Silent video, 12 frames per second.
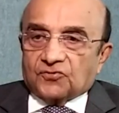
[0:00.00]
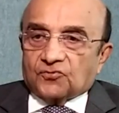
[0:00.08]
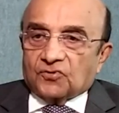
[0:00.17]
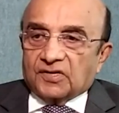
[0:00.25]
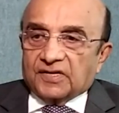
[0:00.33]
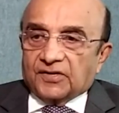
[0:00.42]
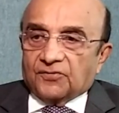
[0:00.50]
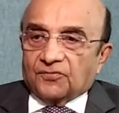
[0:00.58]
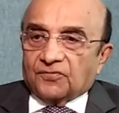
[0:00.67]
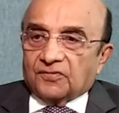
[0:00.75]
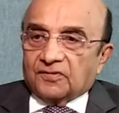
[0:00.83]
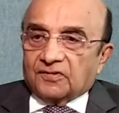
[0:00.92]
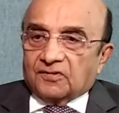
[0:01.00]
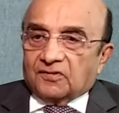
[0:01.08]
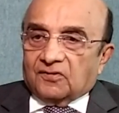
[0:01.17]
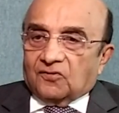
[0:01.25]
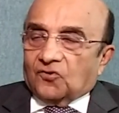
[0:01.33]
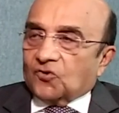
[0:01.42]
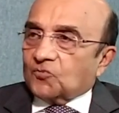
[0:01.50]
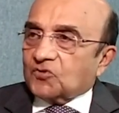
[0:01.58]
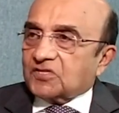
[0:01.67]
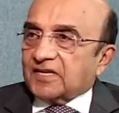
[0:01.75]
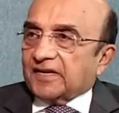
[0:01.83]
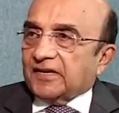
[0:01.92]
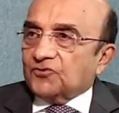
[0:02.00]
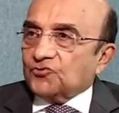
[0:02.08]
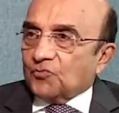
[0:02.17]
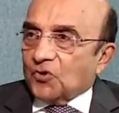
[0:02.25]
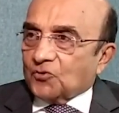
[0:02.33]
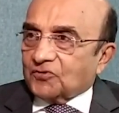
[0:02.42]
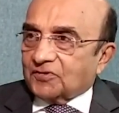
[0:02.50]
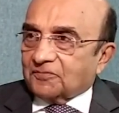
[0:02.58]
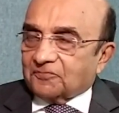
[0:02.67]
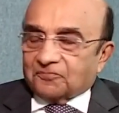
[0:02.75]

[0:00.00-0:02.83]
to live almost like hand to mouth.